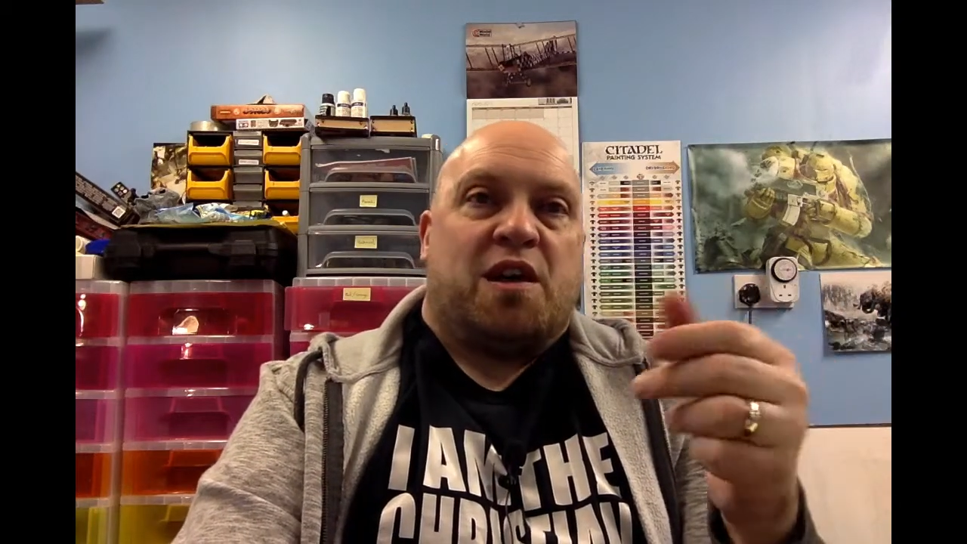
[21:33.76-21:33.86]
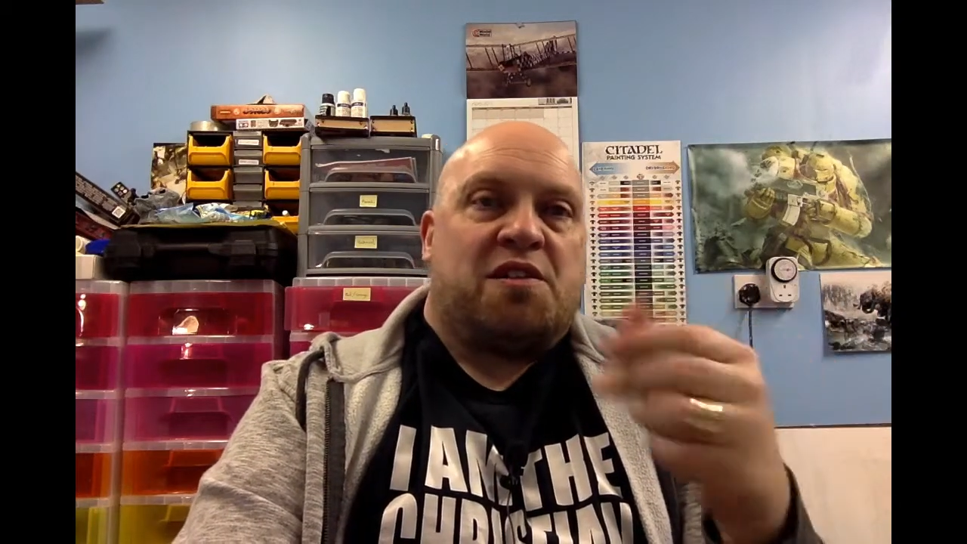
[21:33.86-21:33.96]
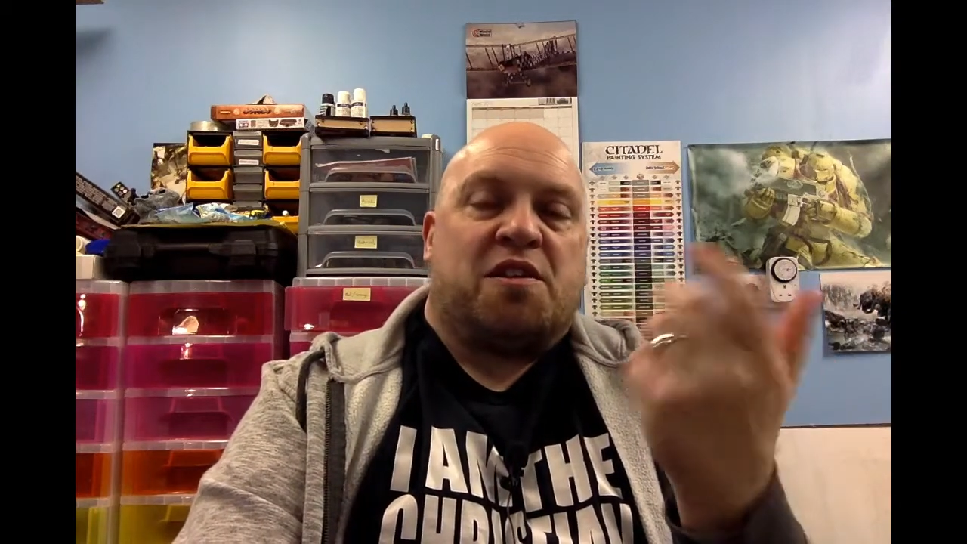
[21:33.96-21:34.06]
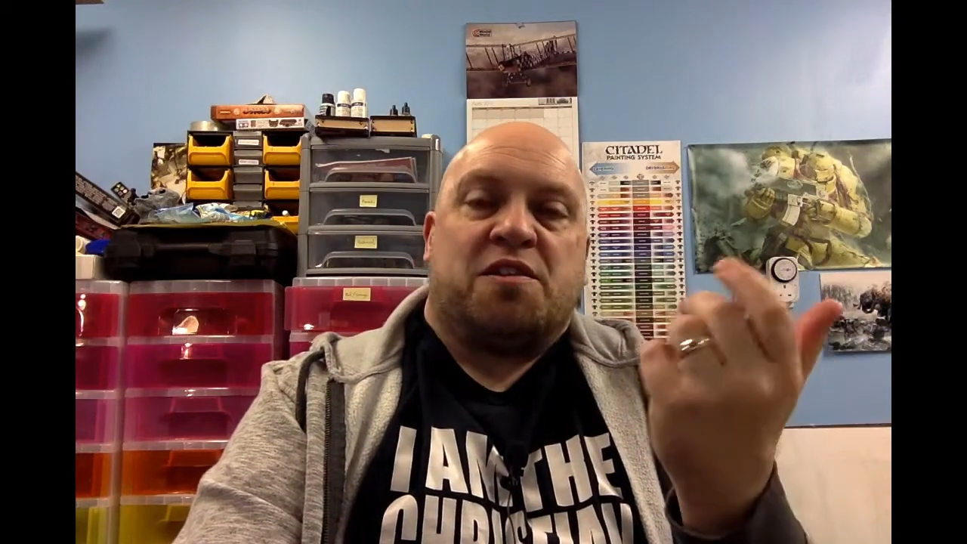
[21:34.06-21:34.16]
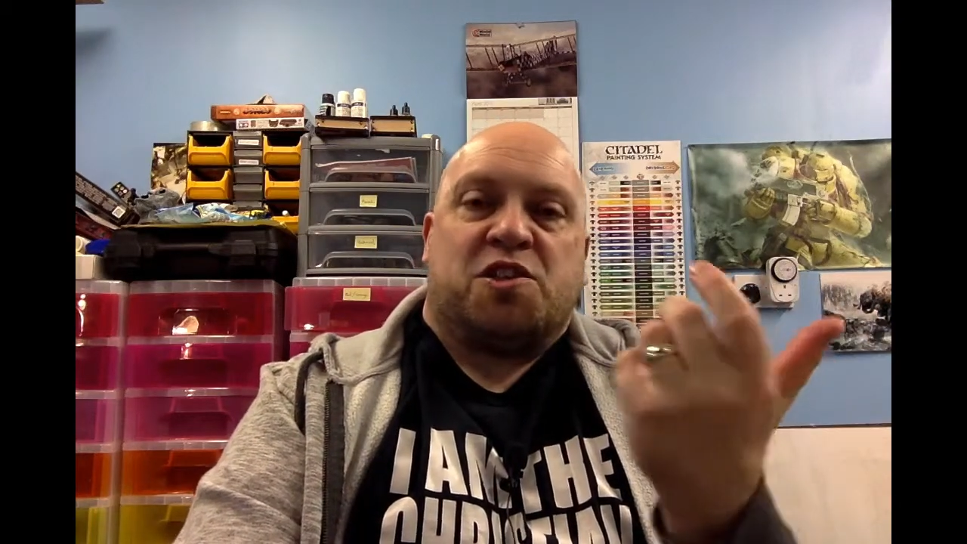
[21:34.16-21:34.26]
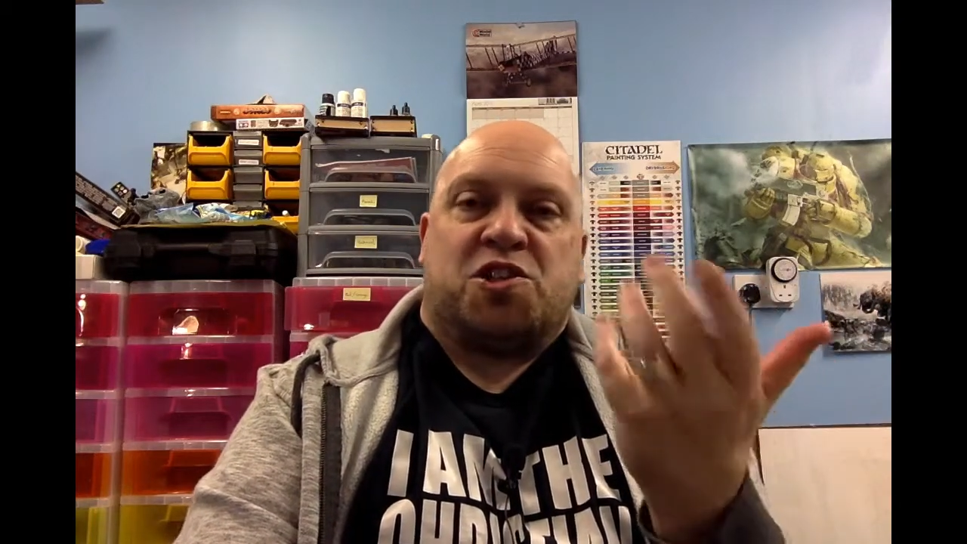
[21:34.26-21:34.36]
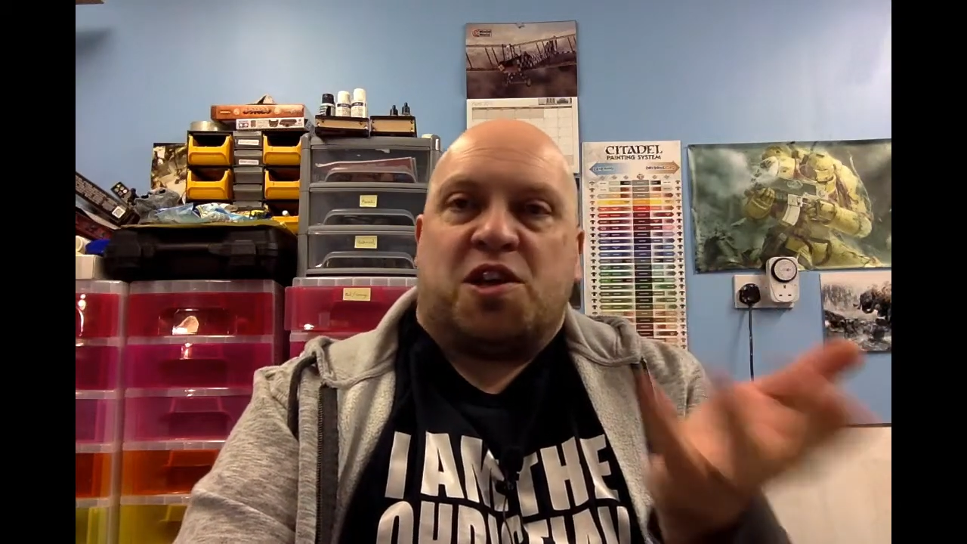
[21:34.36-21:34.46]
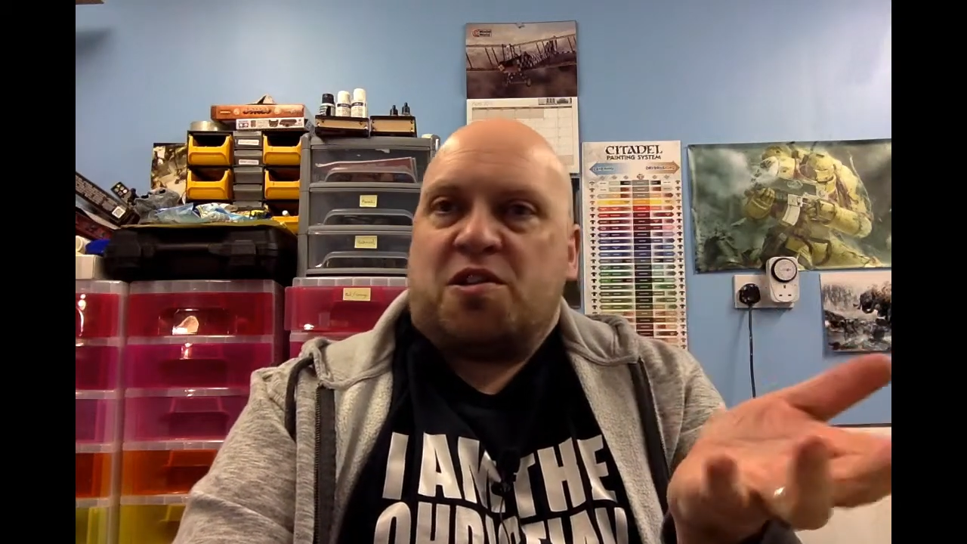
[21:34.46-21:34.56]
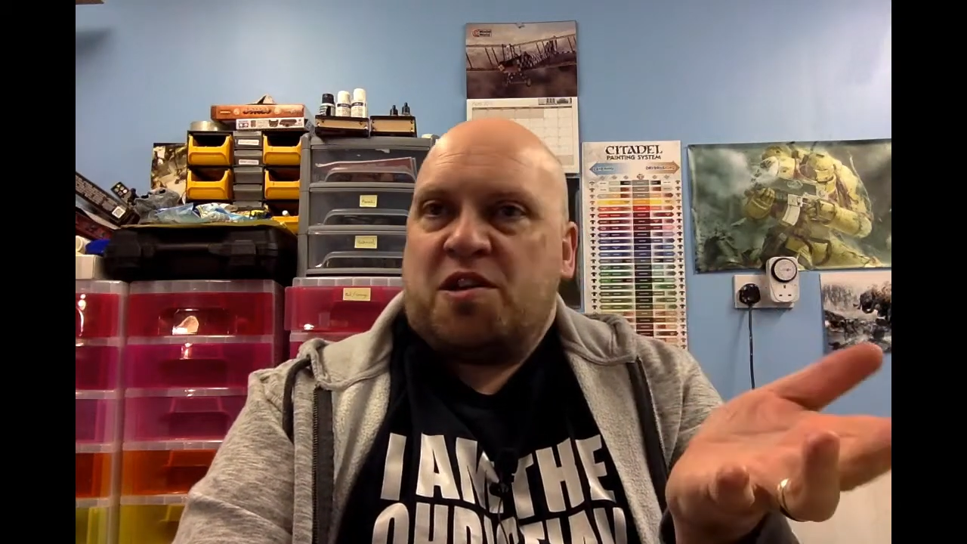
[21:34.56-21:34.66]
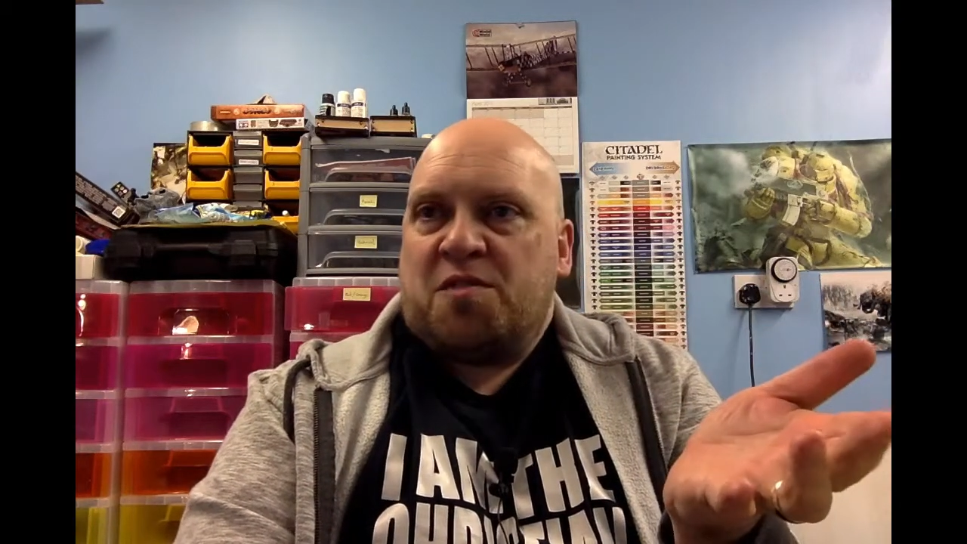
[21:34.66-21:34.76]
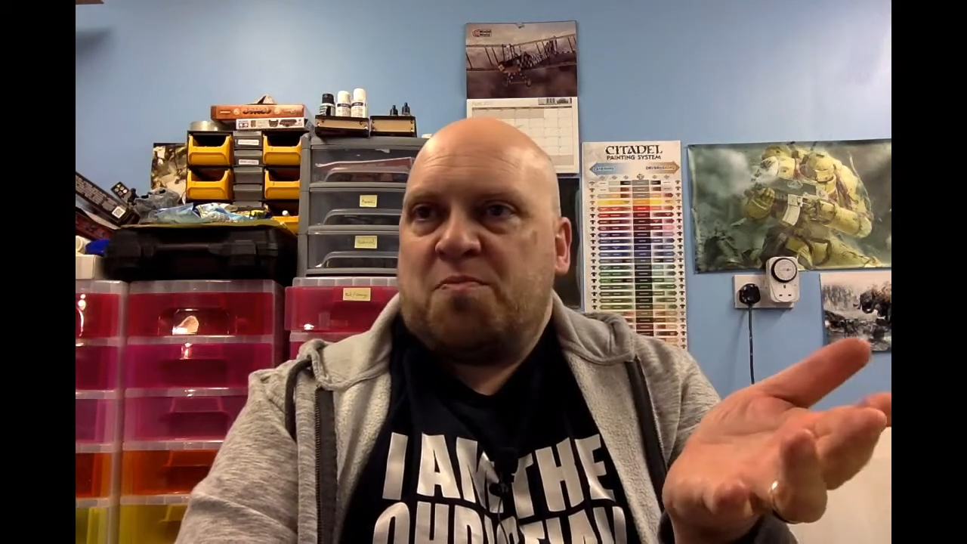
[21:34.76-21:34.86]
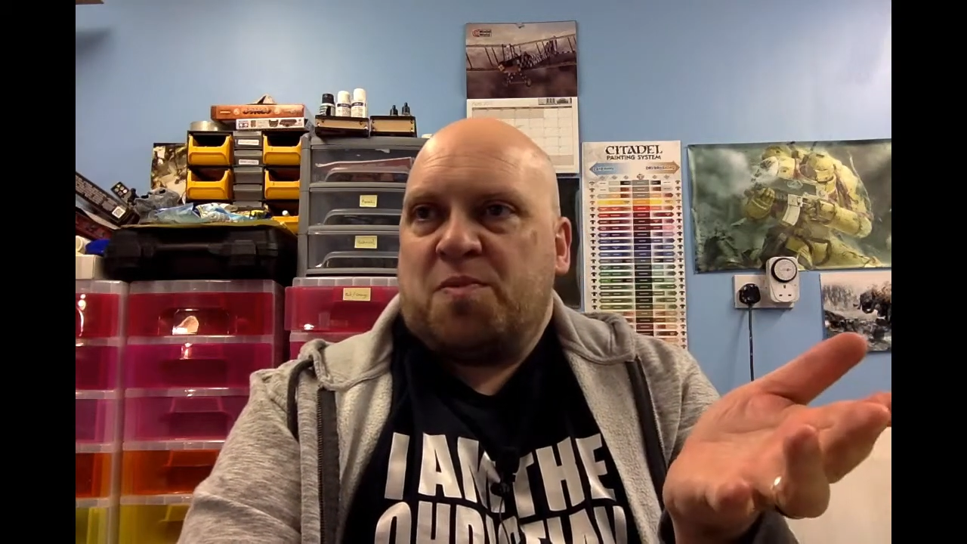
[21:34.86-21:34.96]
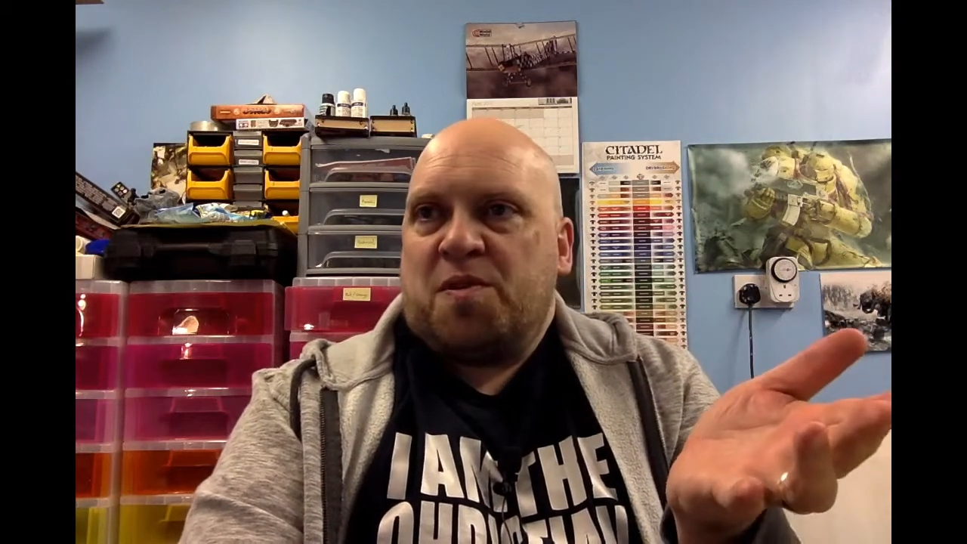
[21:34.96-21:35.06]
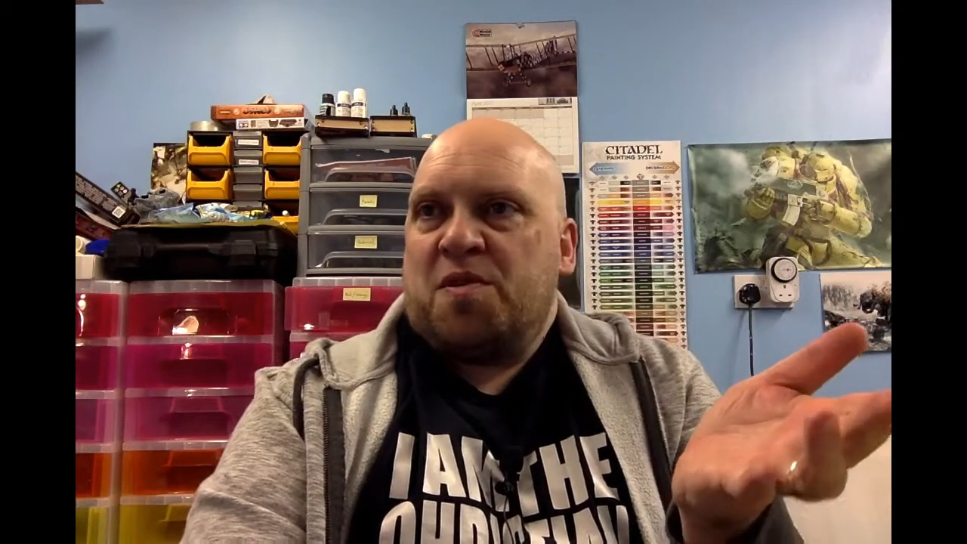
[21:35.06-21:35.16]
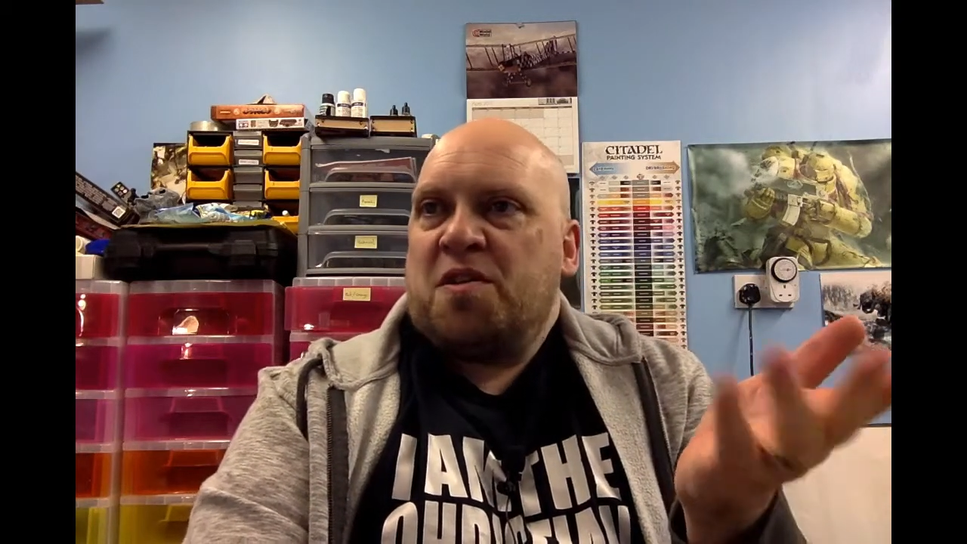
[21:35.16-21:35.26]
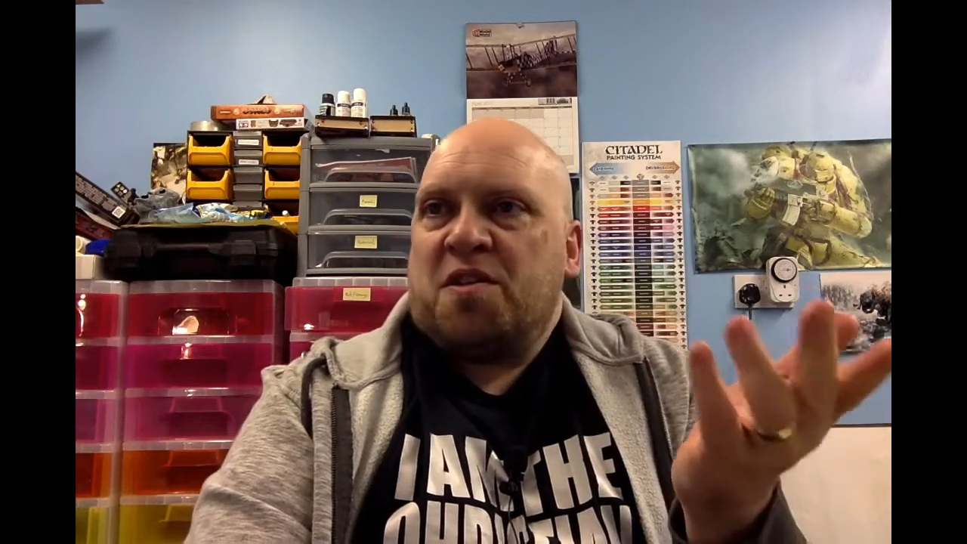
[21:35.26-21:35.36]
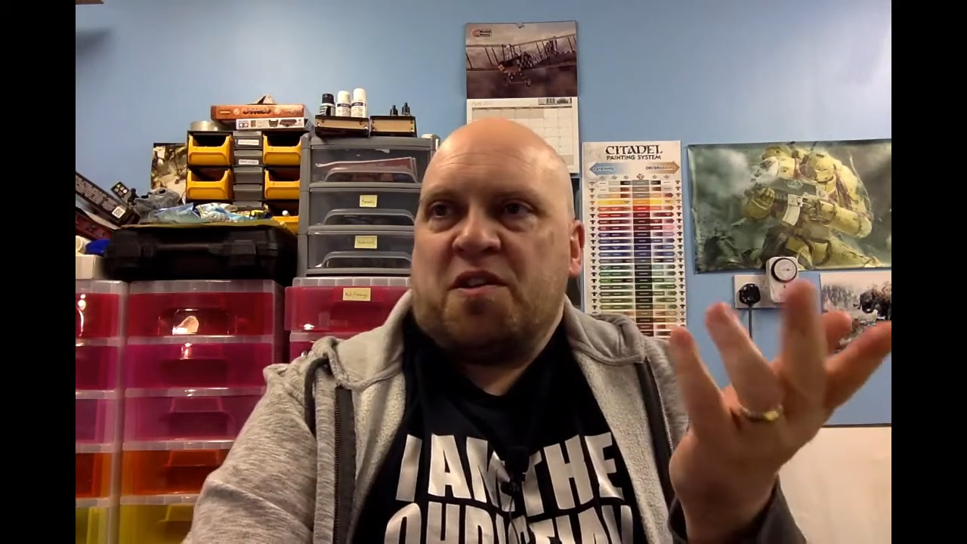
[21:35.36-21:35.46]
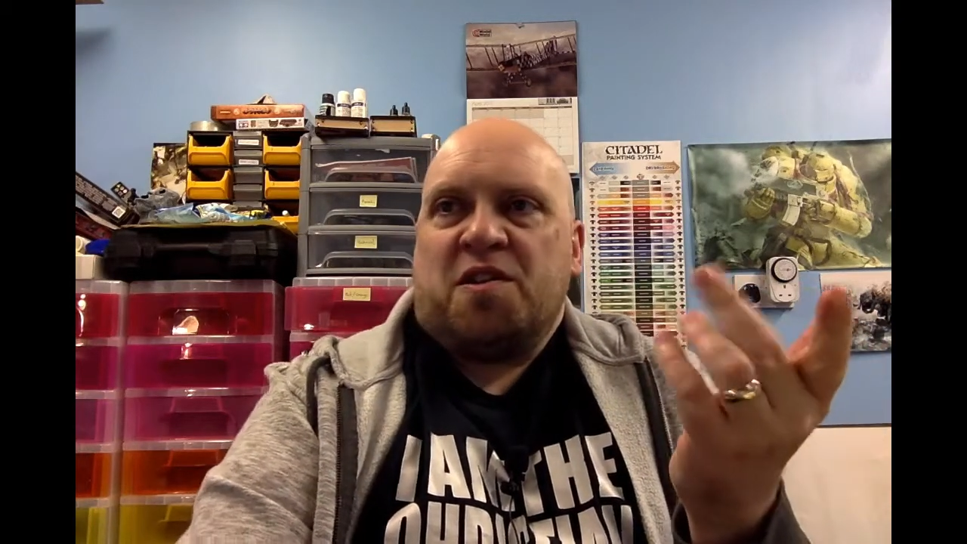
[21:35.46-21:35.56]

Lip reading: It had like the Jedi's book